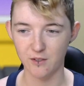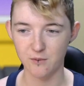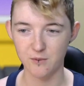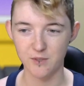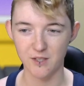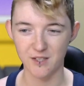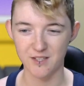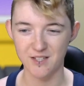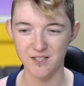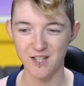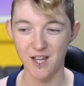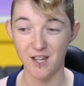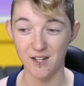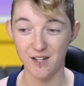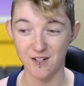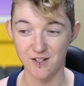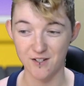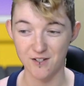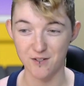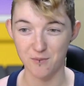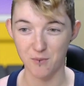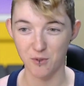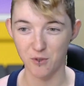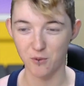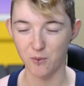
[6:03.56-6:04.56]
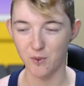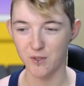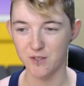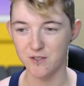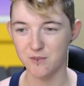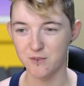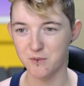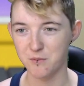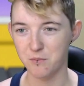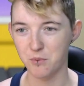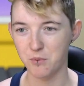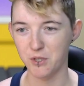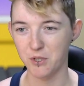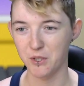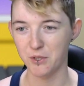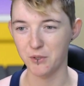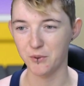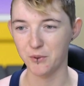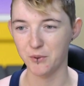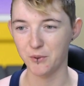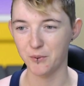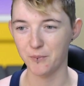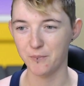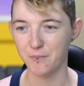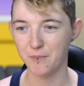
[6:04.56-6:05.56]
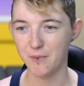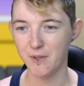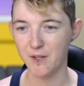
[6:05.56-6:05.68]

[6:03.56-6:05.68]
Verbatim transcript: it was like 10 Digimon at once. It was pretty cool.